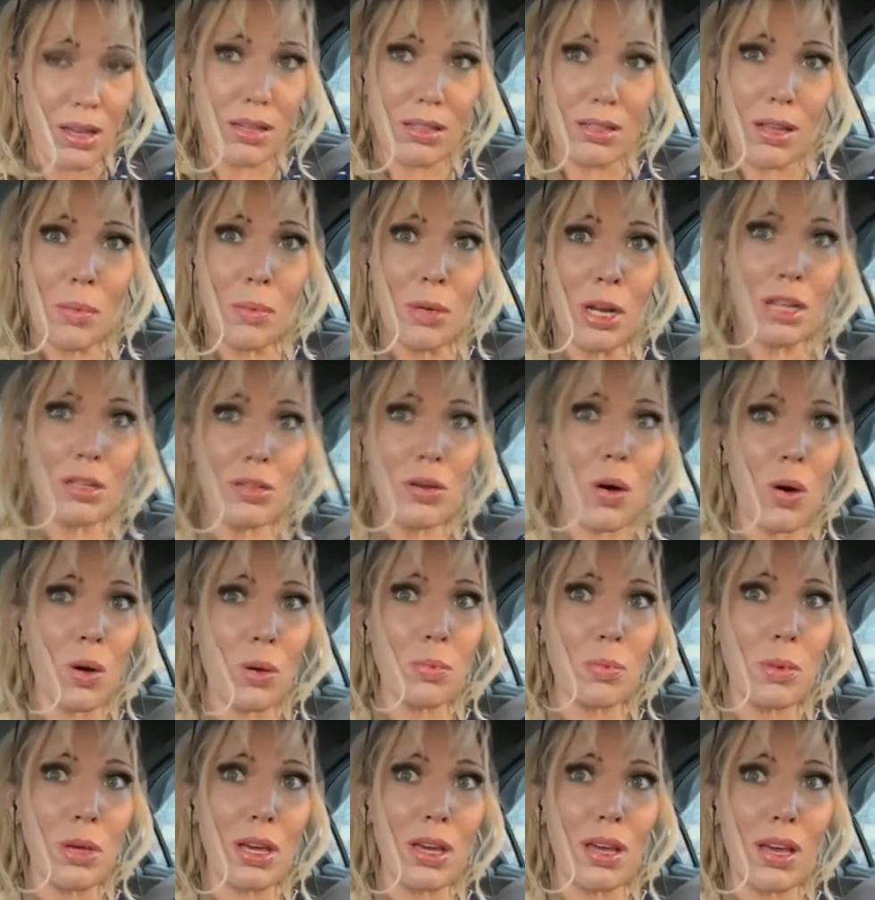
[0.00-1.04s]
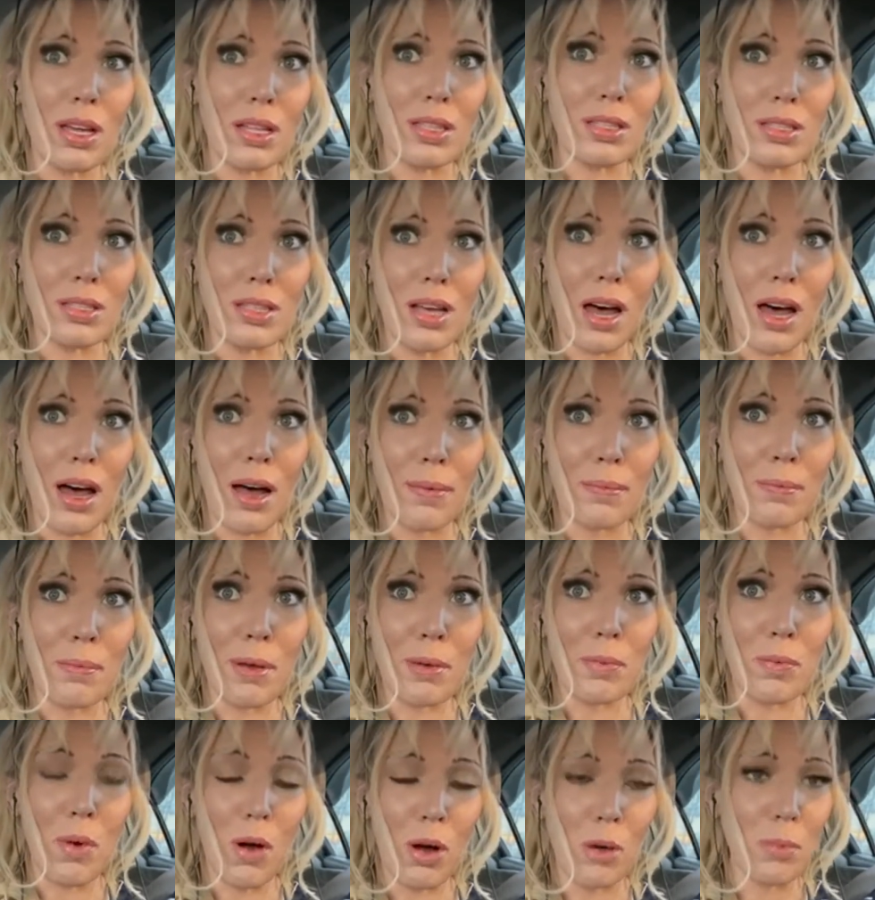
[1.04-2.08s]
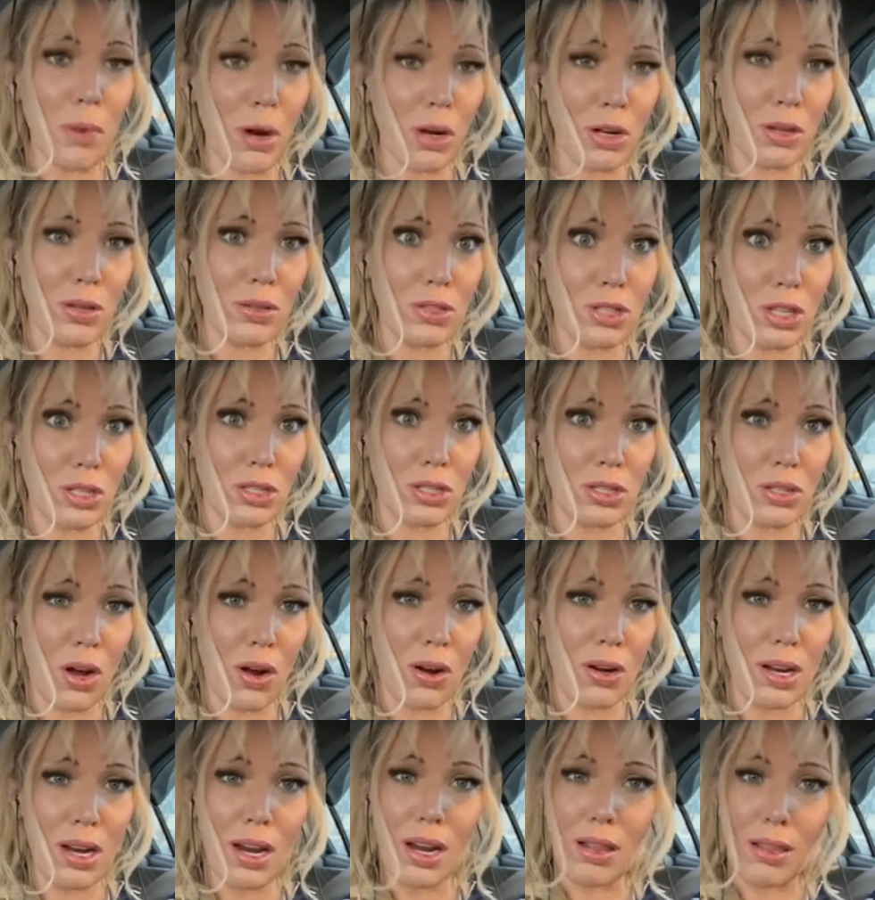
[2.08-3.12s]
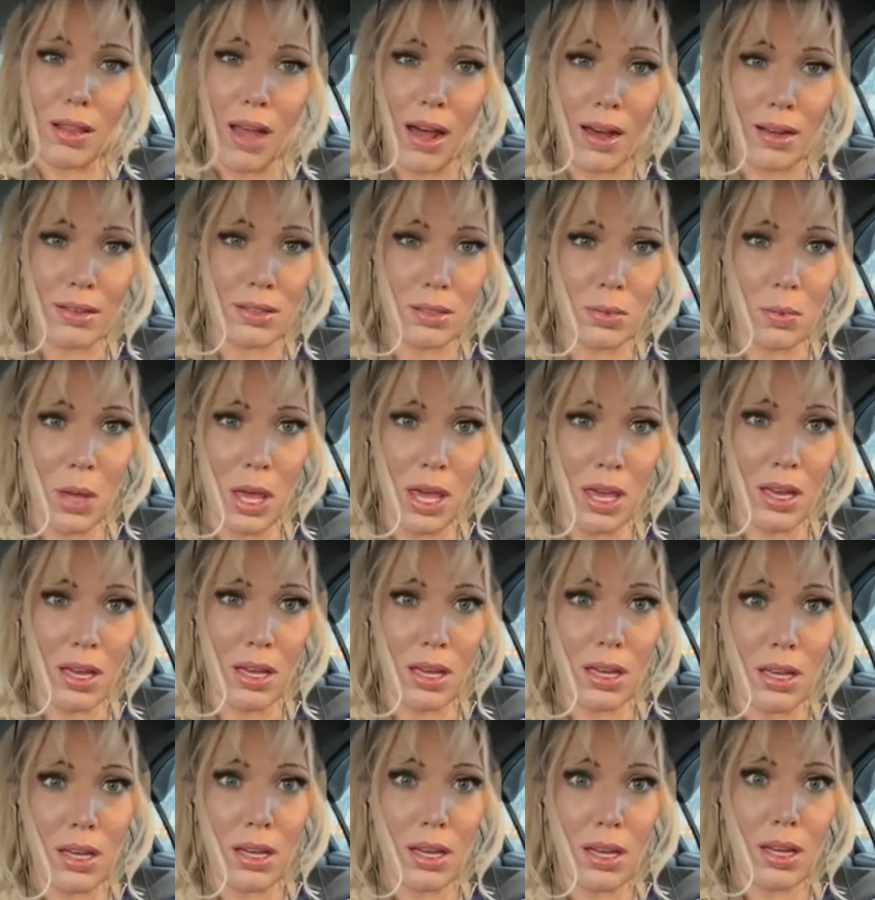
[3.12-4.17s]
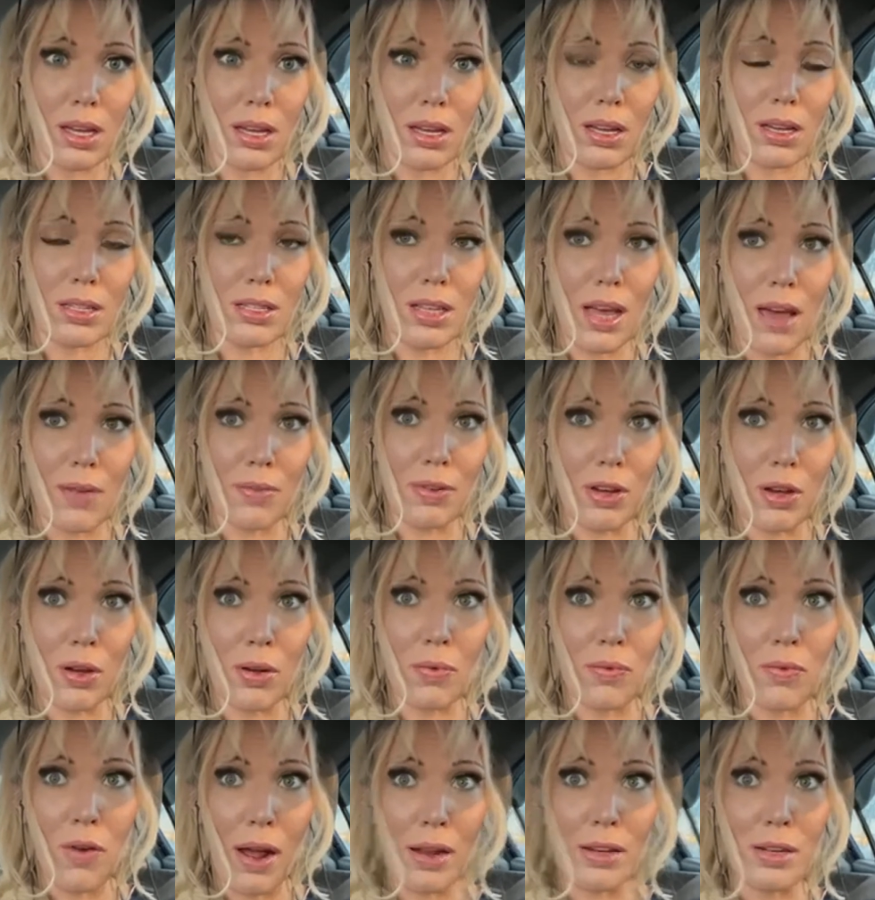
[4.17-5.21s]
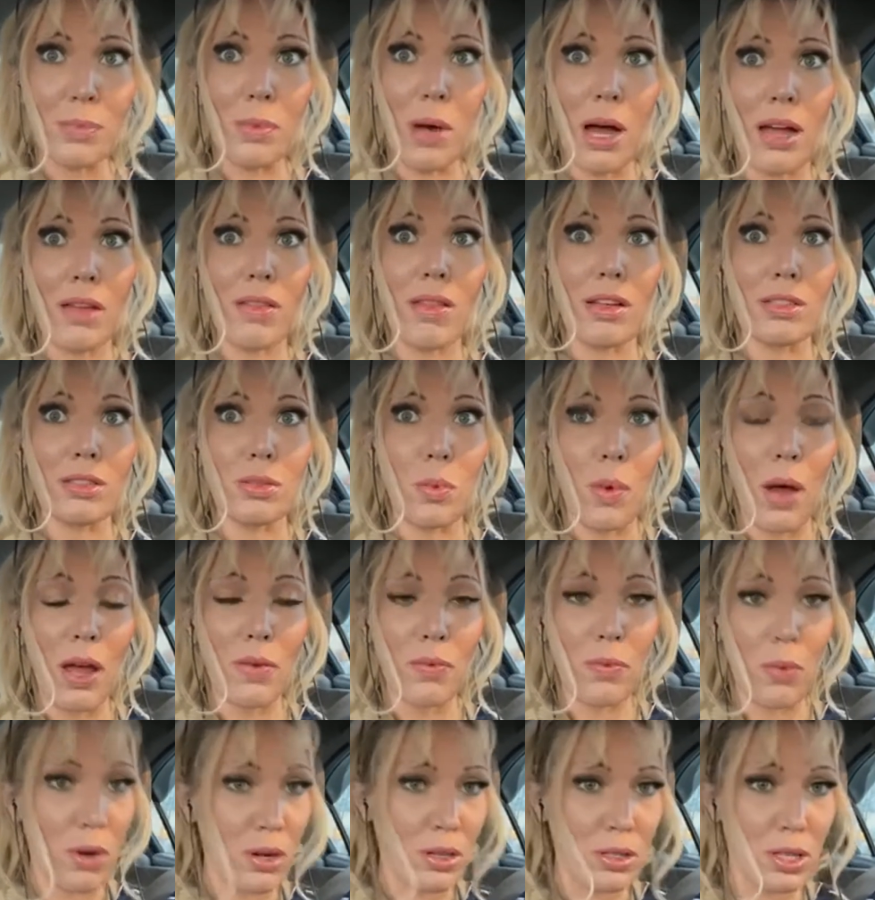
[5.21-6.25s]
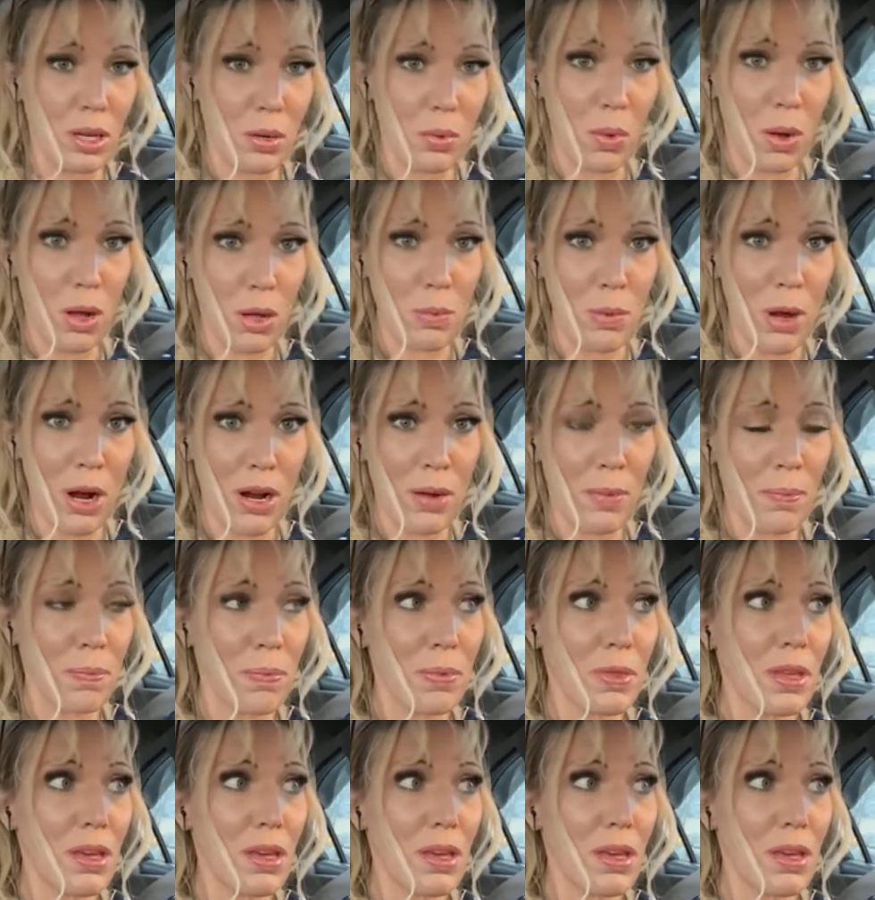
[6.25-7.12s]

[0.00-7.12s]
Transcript: Somebody told me it's Walmart just started it last week because I have a good friend of mine that's wife works at Walmart.